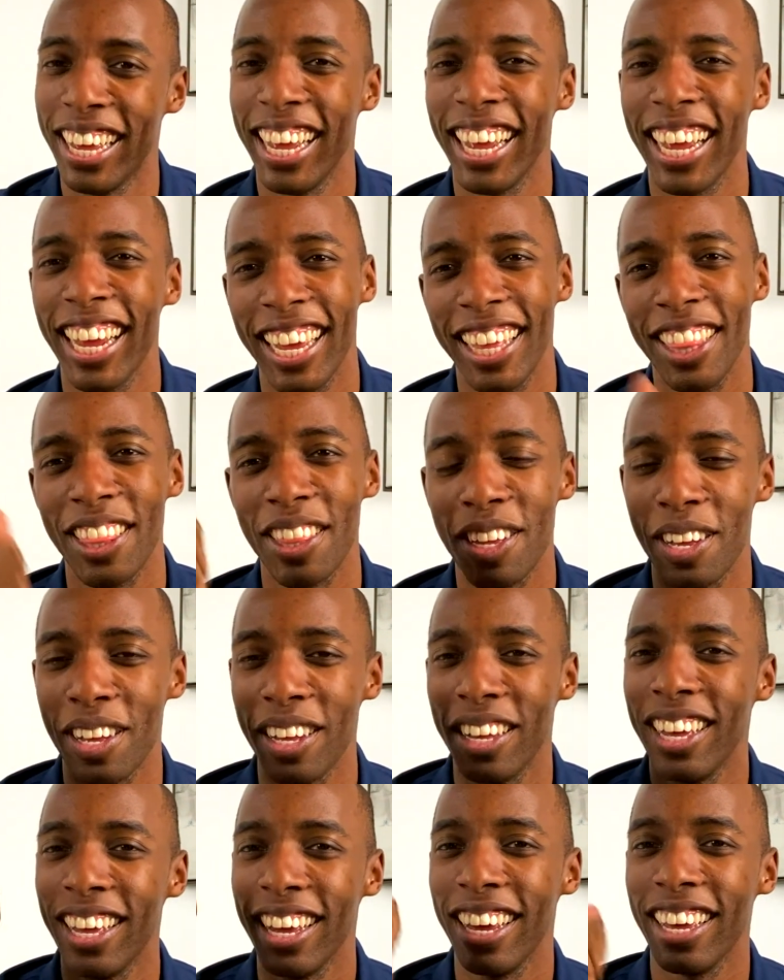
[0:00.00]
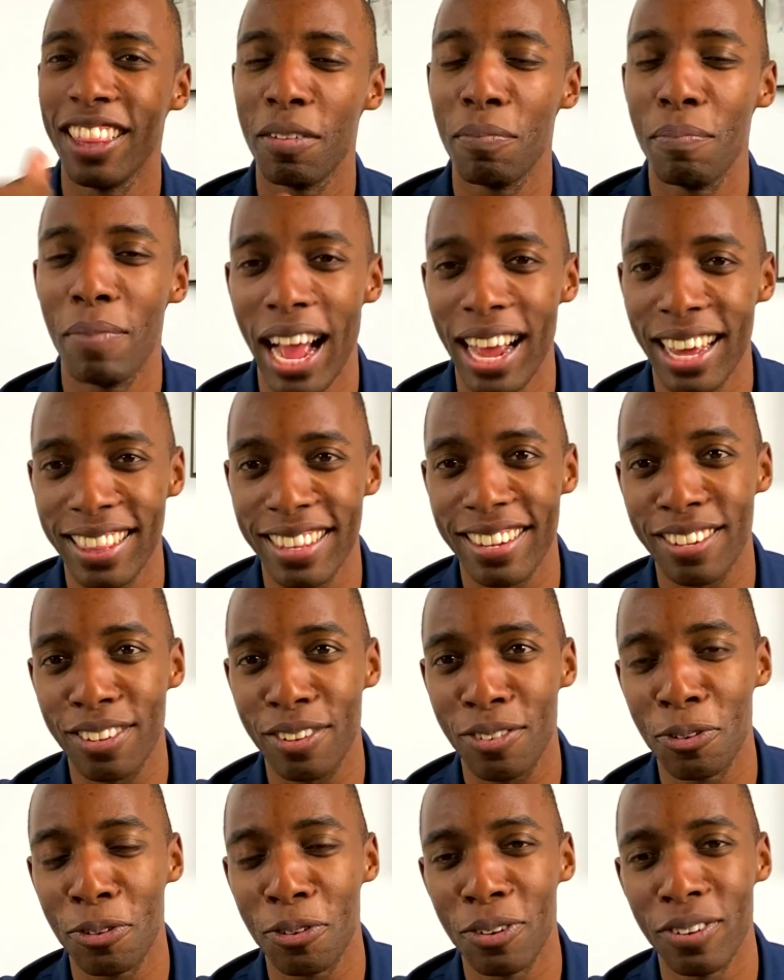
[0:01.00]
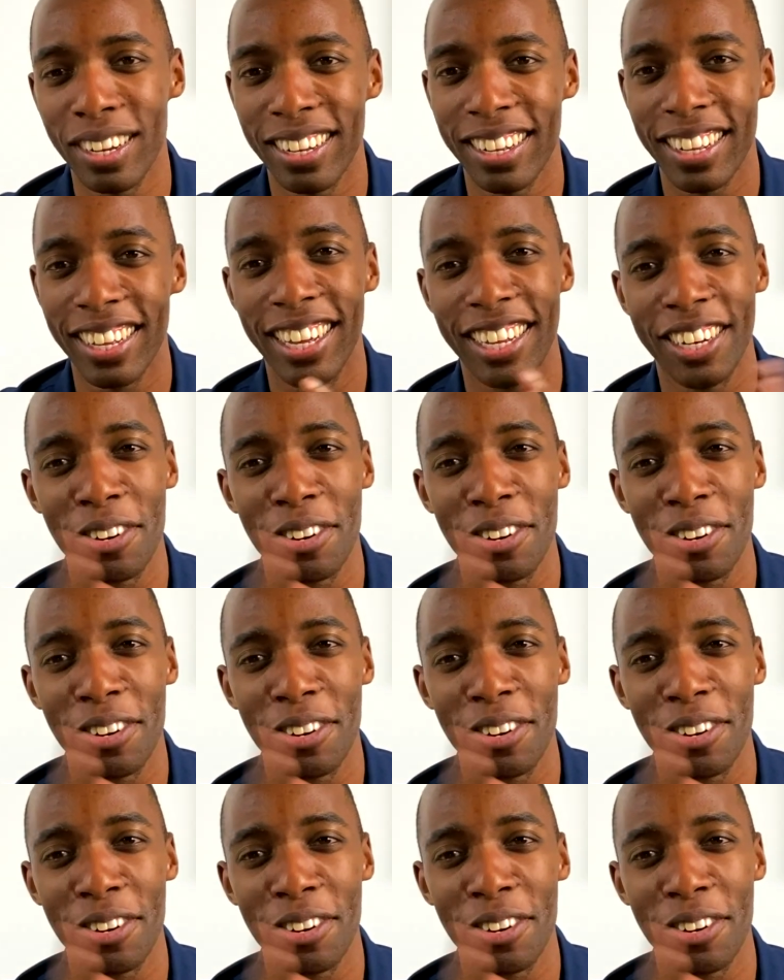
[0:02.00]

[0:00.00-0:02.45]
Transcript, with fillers: in the in the back of the school uh,